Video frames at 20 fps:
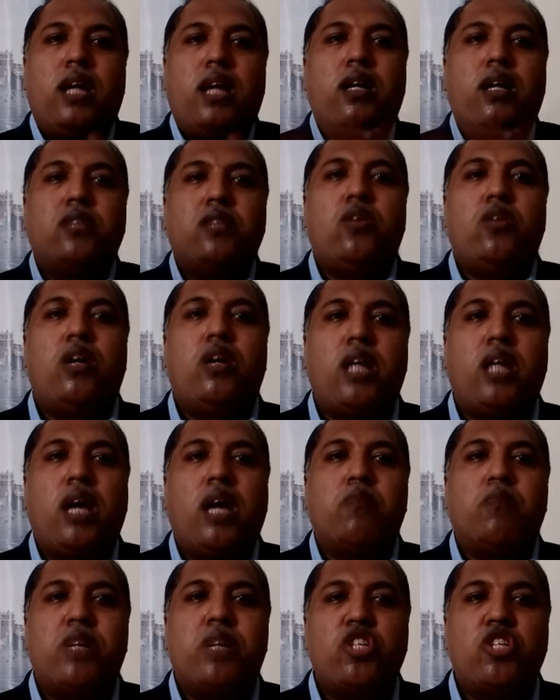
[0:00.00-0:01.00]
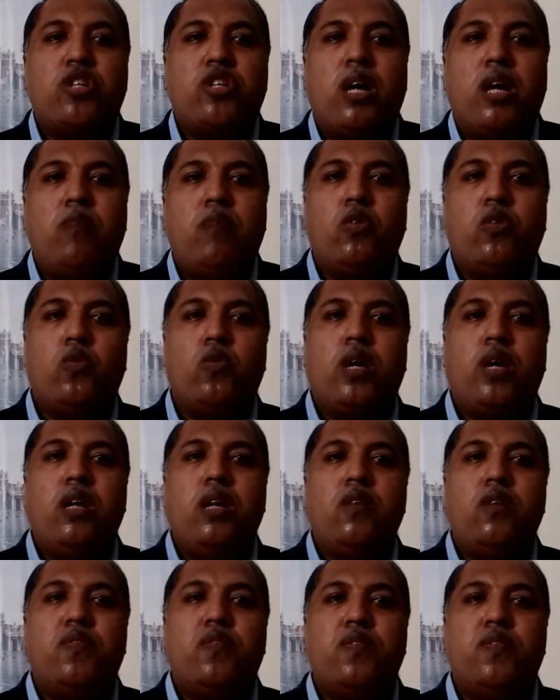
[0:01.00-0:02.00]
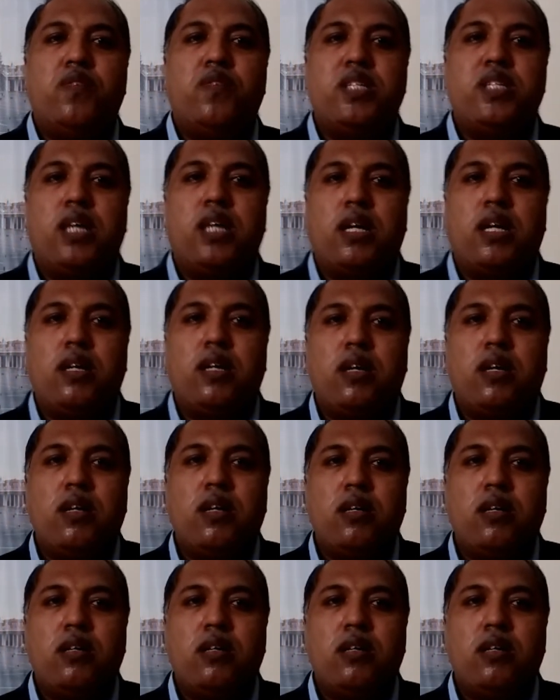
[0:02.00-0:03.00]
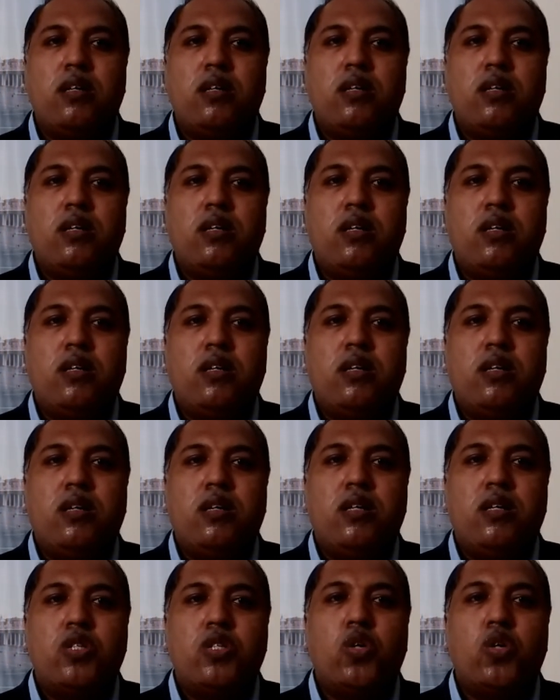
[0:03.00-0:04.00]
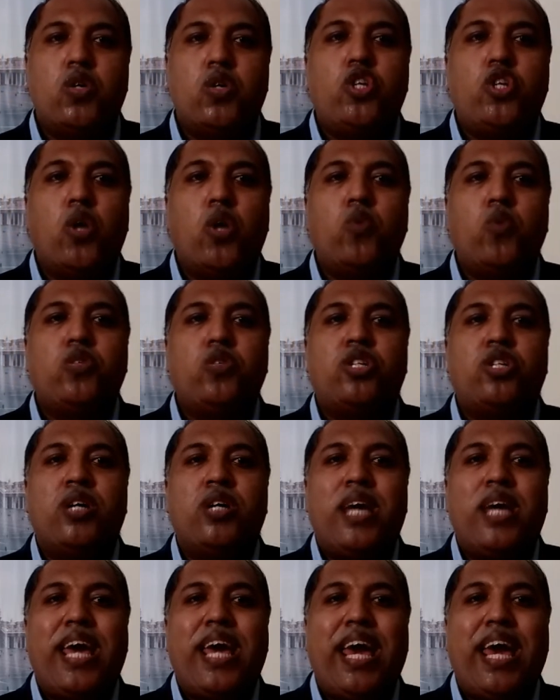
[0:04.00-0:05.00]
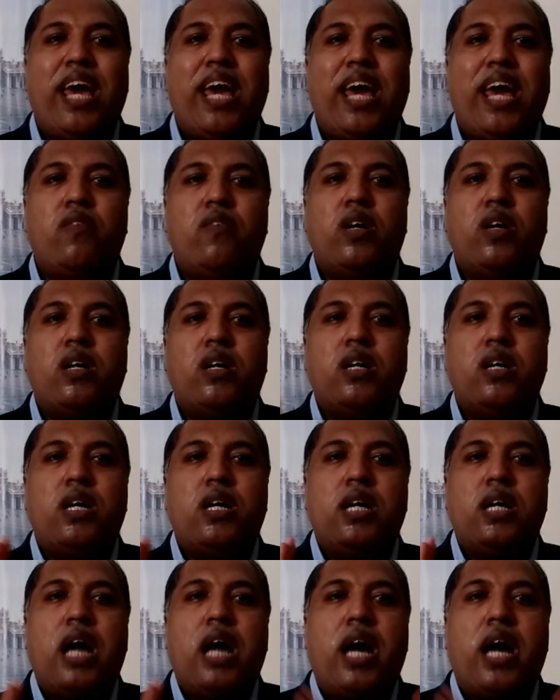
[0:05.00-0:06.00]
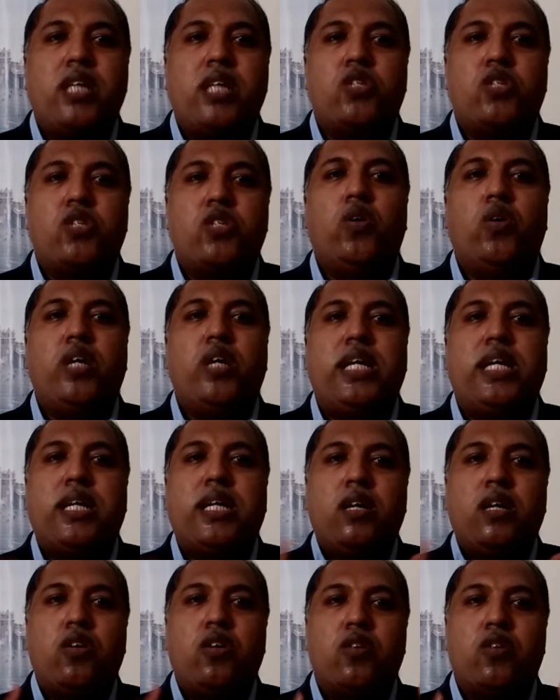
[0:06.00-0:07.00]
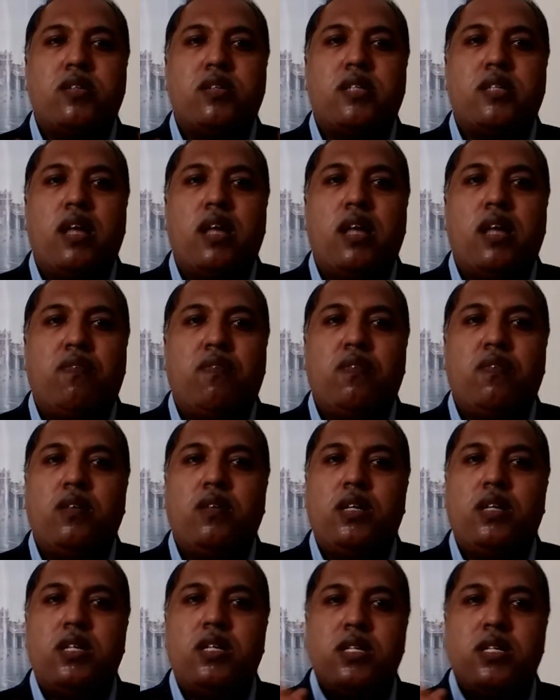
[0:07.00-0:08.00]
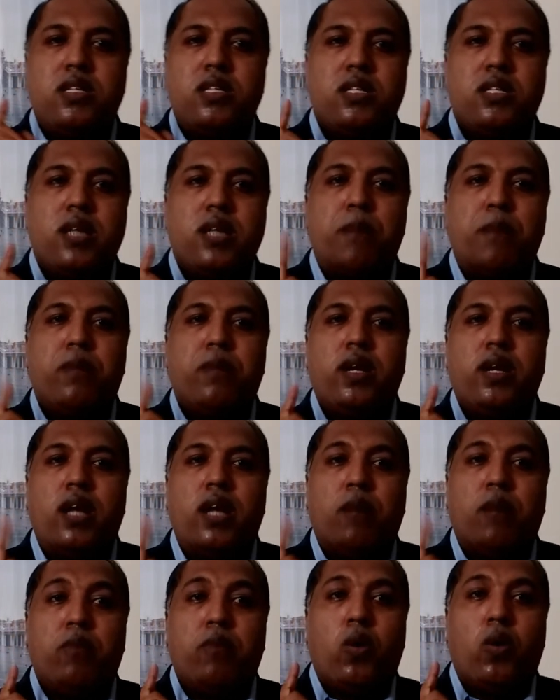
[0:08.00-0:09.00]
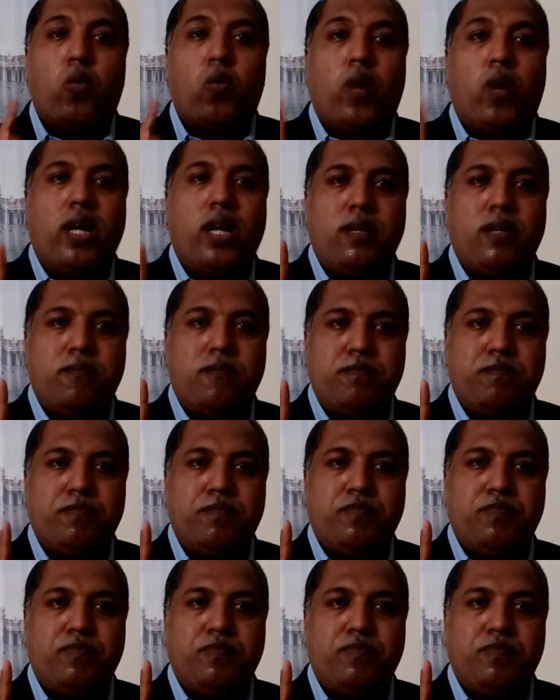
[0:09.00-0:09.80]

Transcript: it does not take much time to kill you physically. So don't ever isolate yourself. Step number one.